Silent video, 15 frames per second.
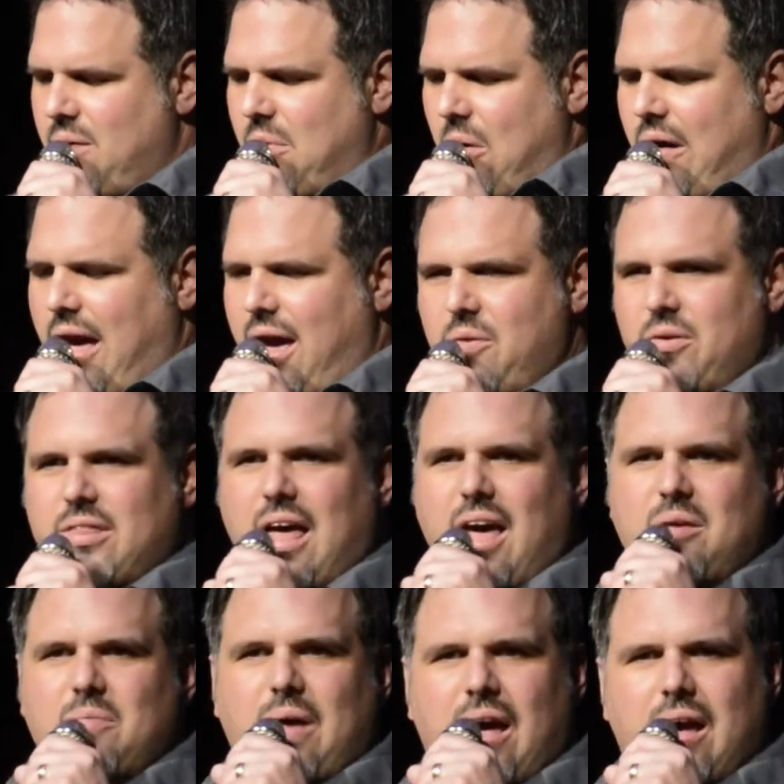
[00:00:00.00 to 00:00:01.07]
I'm okay with
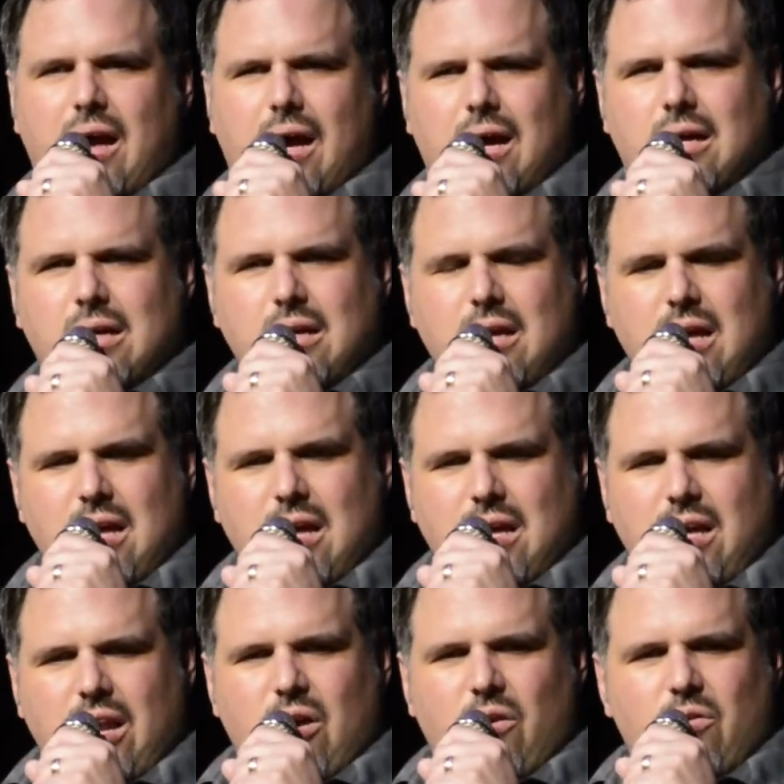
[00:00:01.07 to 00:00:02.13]
that.
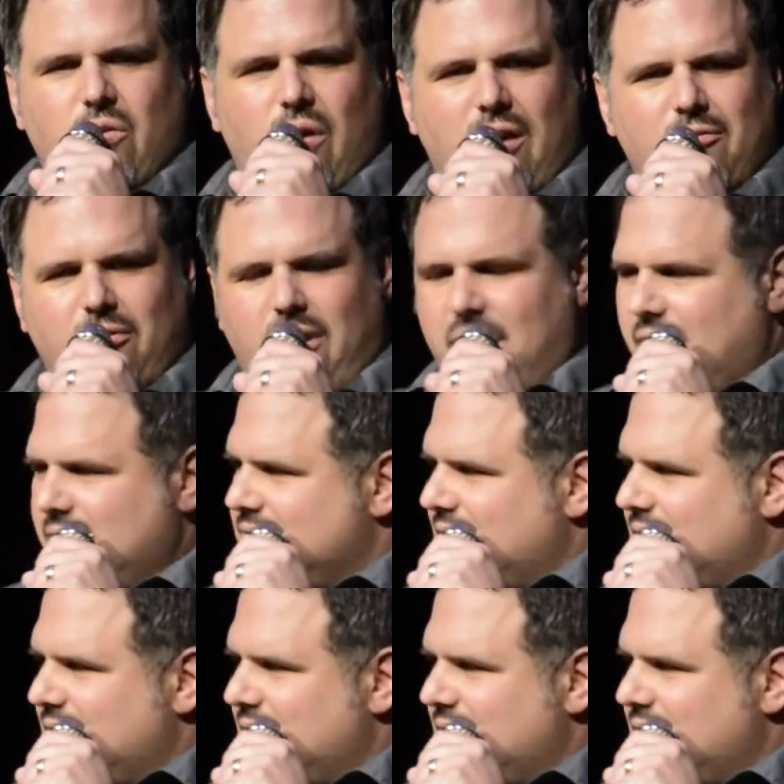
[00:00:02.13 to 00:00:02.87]
Like